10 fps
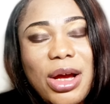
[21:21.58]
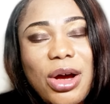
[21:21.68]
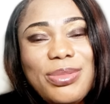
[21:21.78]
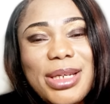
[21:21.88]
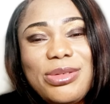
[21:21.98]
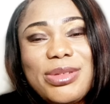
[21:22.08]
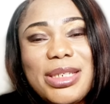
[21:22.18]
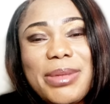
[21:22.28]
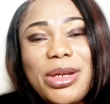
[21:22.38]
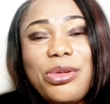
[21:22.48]
Up there you
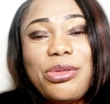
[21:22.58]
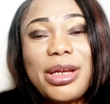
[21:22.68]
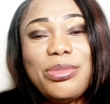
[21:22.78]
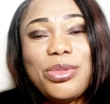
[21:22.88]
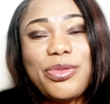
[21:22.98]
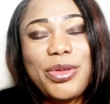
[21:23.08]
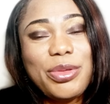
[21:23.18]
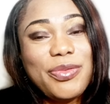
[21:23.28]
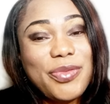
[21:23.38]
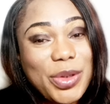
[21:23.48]
see my Korean movie
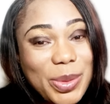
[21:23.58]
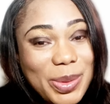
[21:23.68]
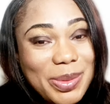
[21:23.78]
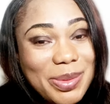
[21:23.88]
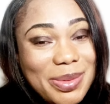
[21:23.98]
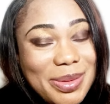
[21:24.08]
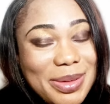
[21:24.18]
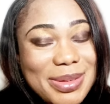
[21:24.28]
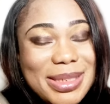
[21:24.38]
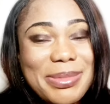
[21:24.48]
review,
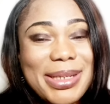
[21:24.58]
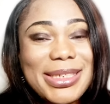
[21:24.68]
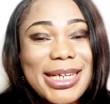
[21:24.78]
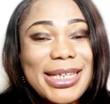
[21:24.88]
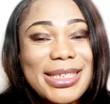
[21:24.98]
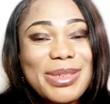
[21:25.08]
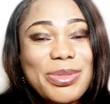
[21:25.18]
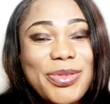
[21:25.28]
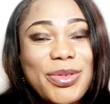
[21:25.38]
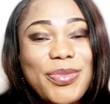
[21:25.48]
you see my Chinese
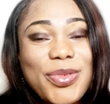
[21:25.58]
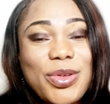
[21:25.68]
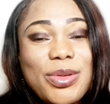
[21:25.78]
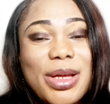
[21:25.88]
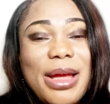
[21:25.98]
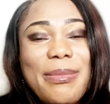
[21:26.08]
movie review,